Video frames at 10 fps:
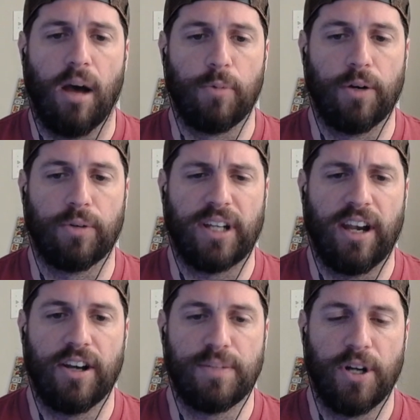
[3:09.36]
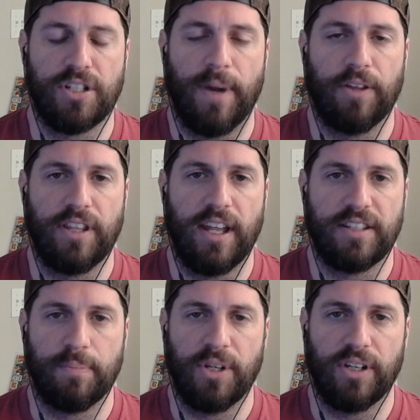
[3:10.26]
We don't care as much about
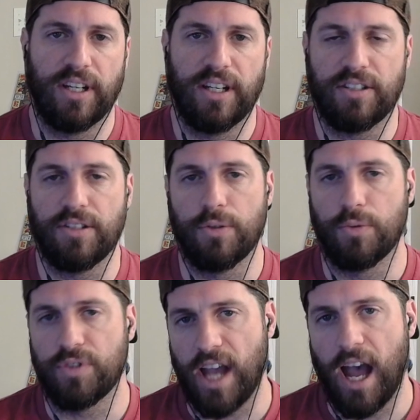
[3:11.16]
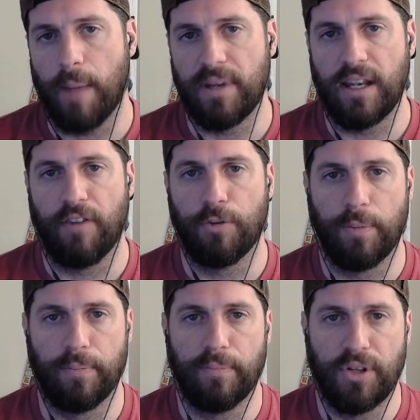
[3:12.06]
its ability to tap and
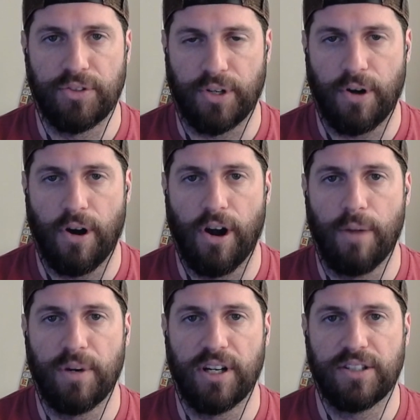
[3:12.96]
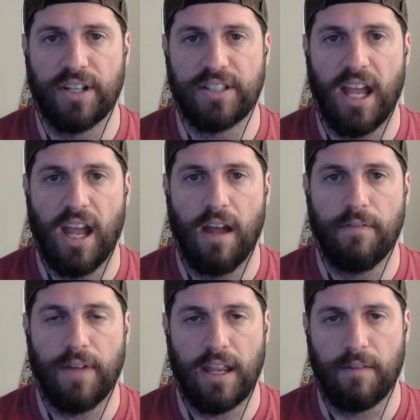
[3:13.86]
everyone mills a card, but it does
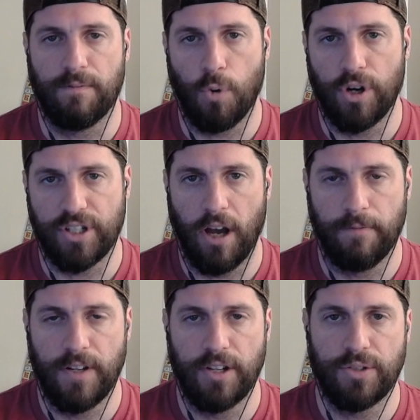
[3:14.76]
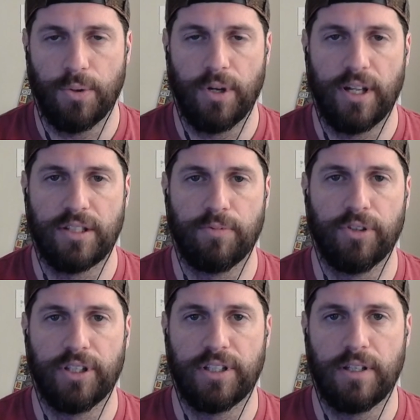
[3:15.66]
have a 4 toughness, so it's
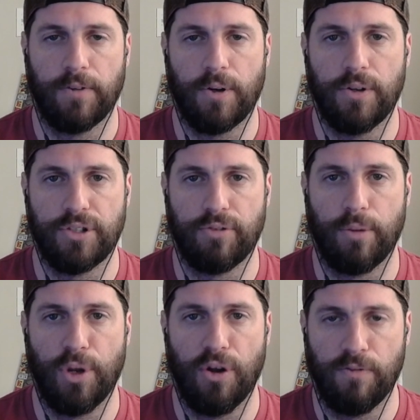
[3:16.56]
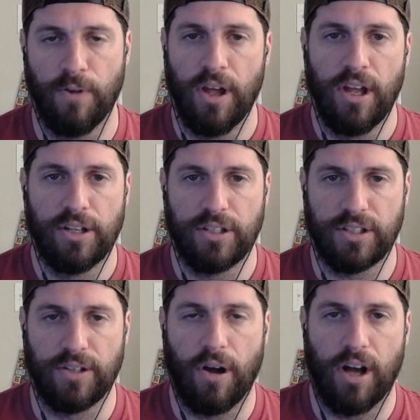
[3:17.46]
really difficult to remove.
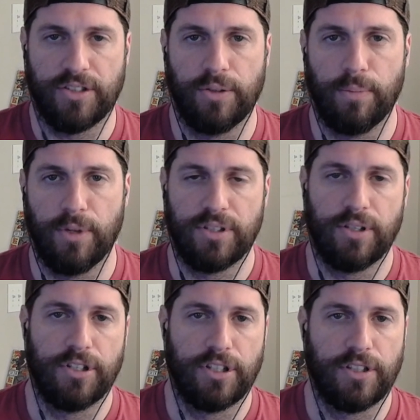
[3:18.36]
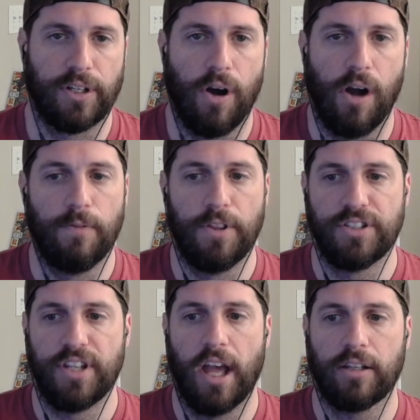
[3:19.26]
Just an awesome synergistic card for
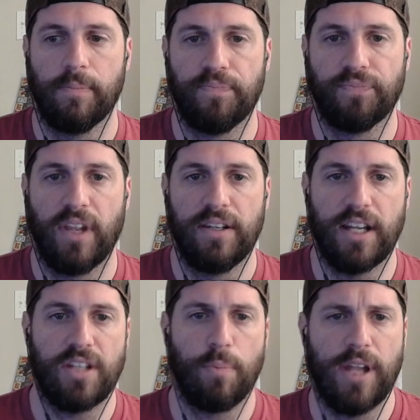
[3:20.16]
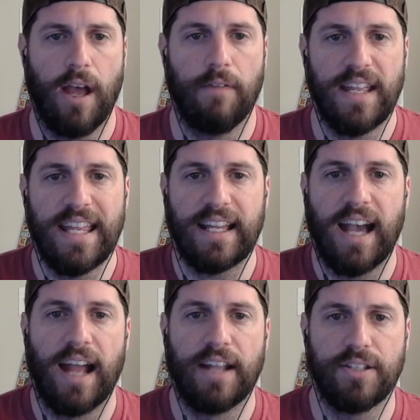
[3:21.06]
this deck. Next up, we have
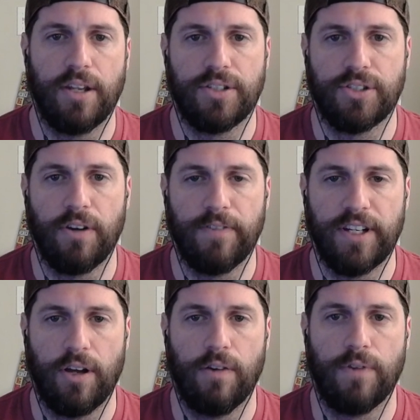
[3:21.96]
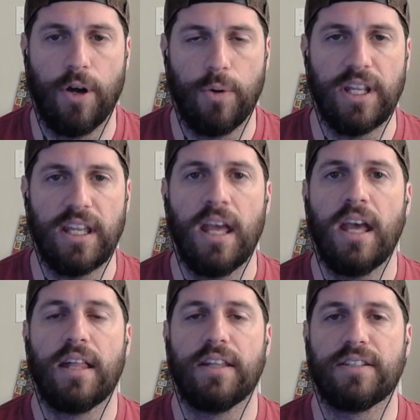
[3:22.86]
Ink Eyes, Servant of Oni.
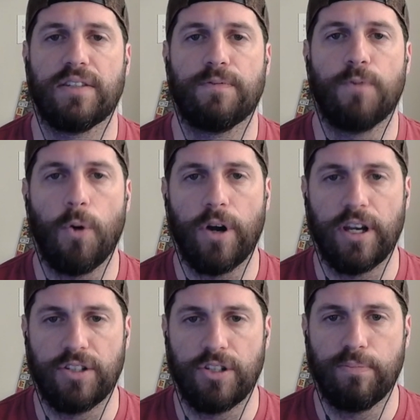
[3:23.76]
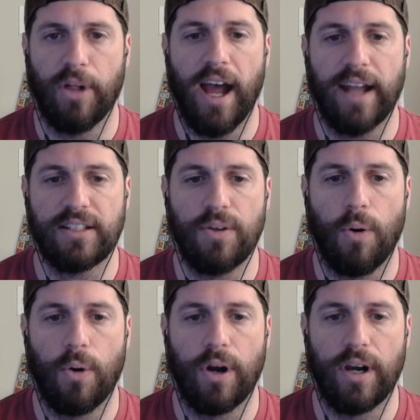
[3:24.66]
This is 4 and 2 blacks,
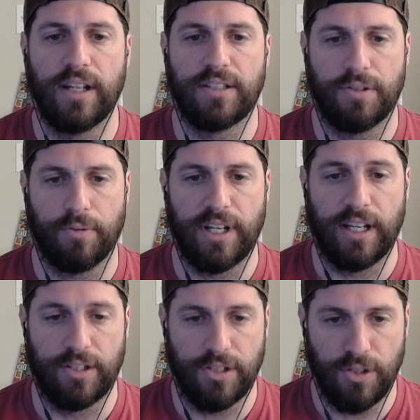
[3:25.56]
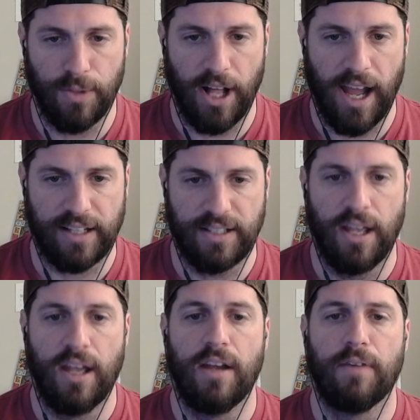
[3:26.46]
or it's 3 and 2
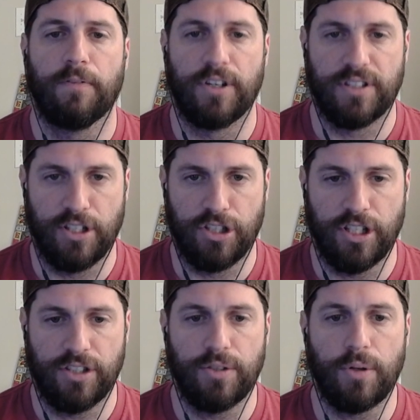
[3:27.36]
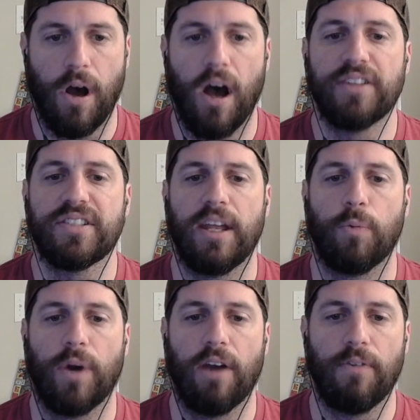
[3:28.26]
blacks for its ninjutsu cost.
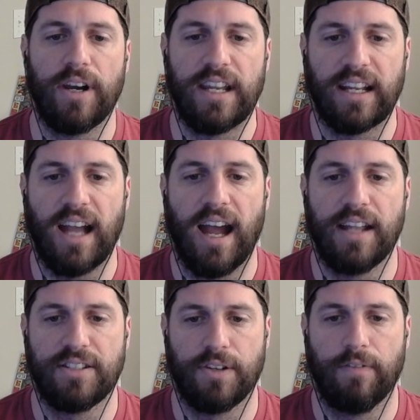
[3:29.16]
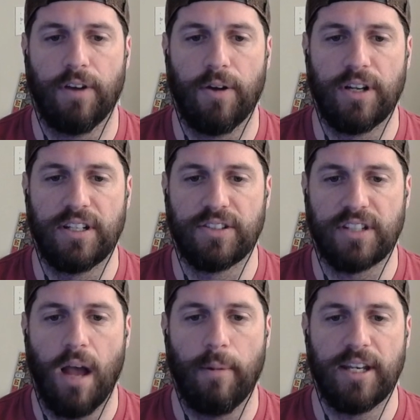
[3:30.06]
And whenever Ink Eyes, Servant of Oni
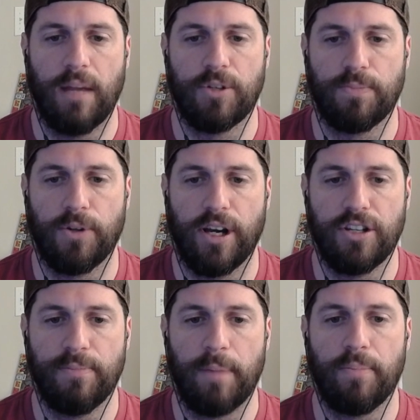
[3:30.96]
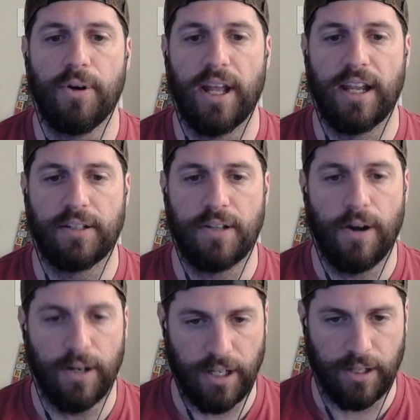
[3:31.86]
deals combat damage to a player, you may put a
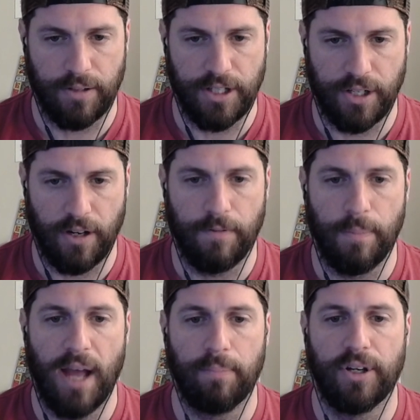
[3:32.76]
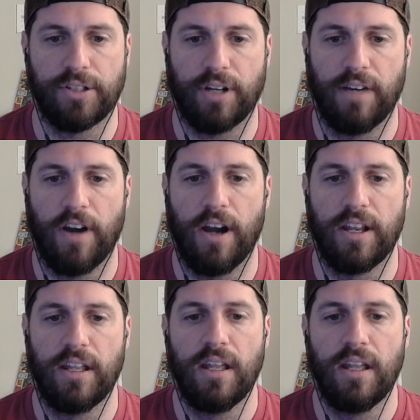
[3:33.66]
target creature from that player's graveyard